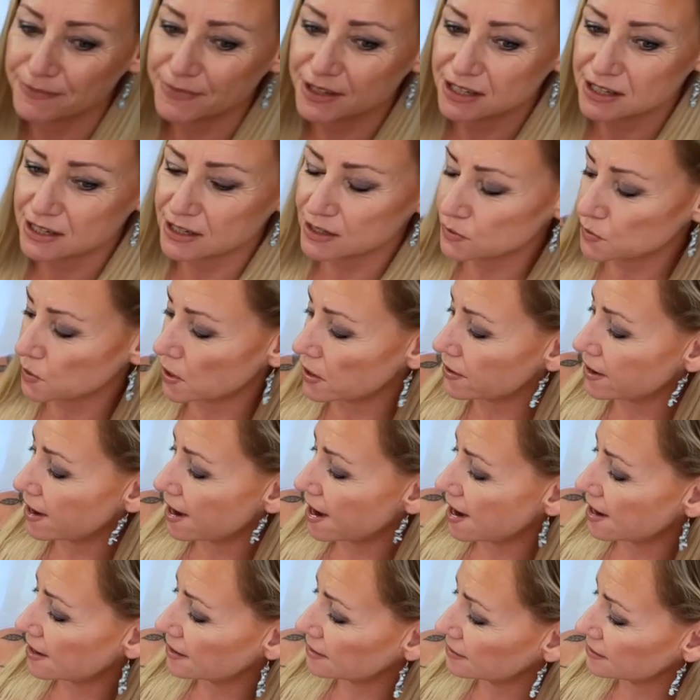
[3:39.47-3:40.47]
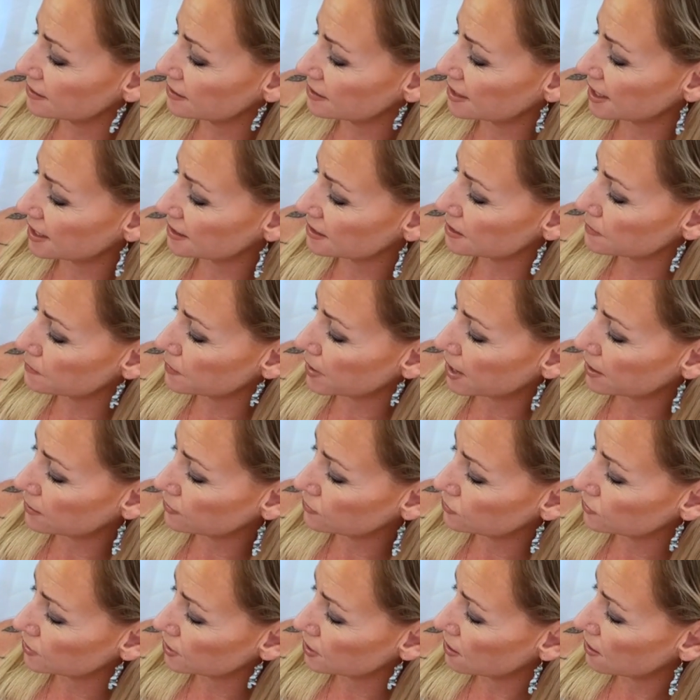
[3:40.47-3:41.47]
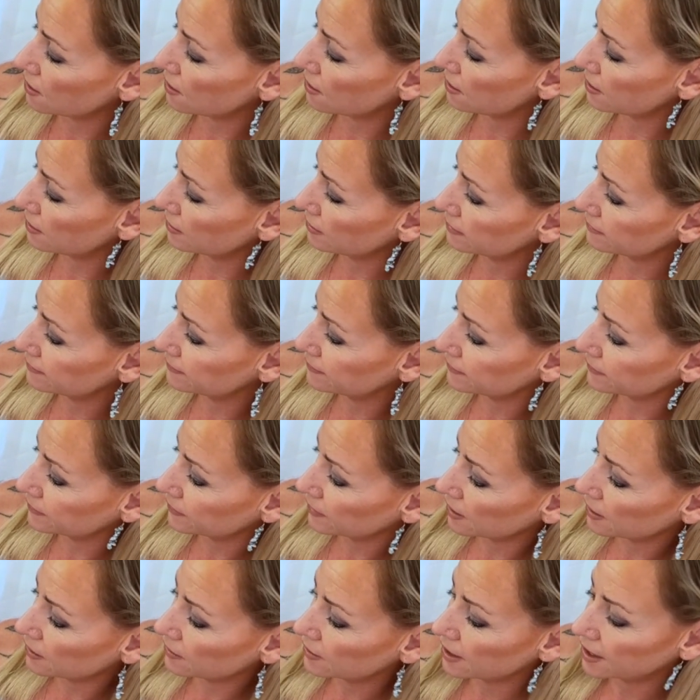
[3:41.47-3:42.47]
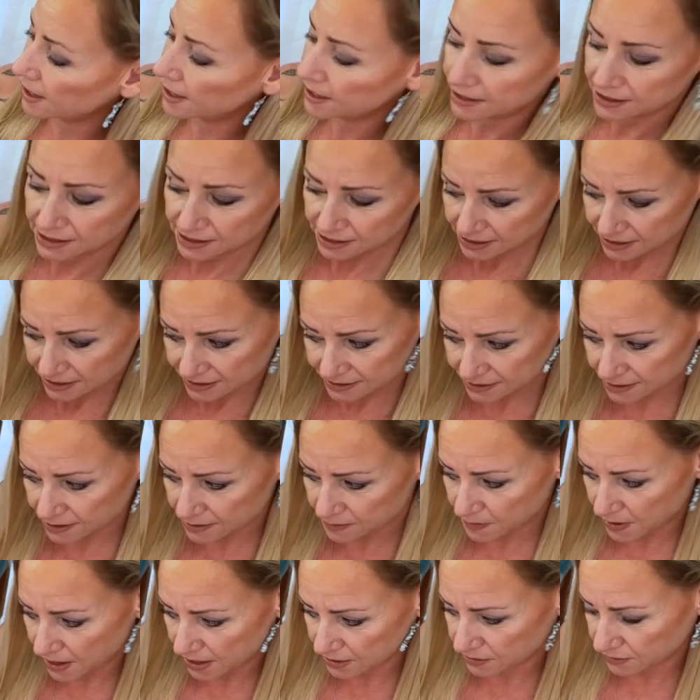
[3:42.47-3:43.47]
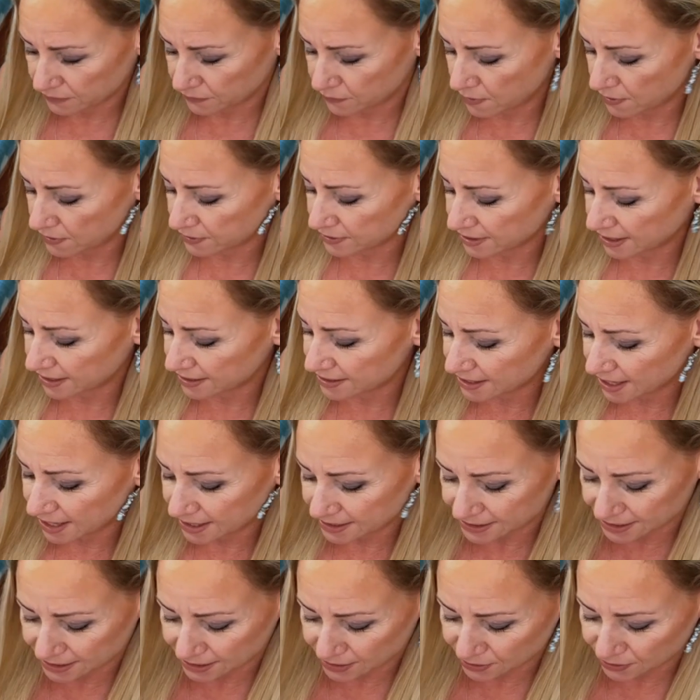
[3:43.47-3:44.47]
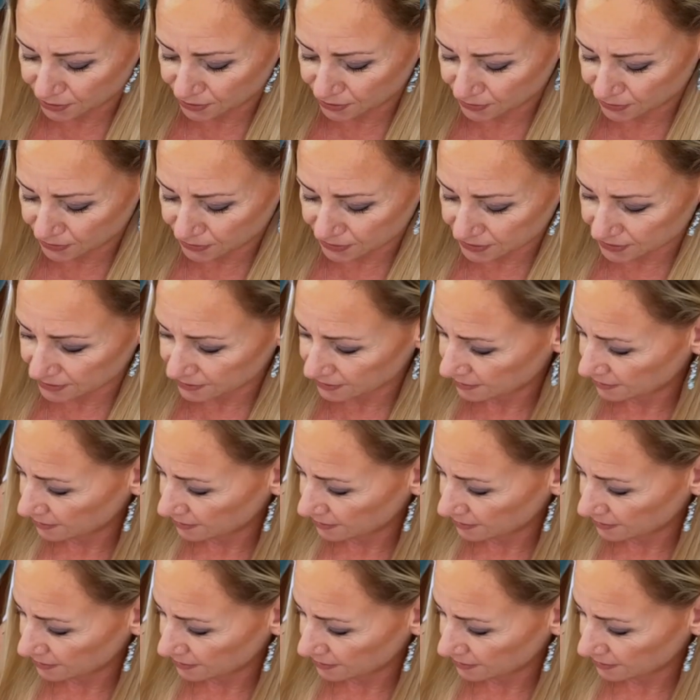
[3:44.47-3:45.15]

This is where it ends. That's the boundary card. Okay, so the Page of Wands, exciting news.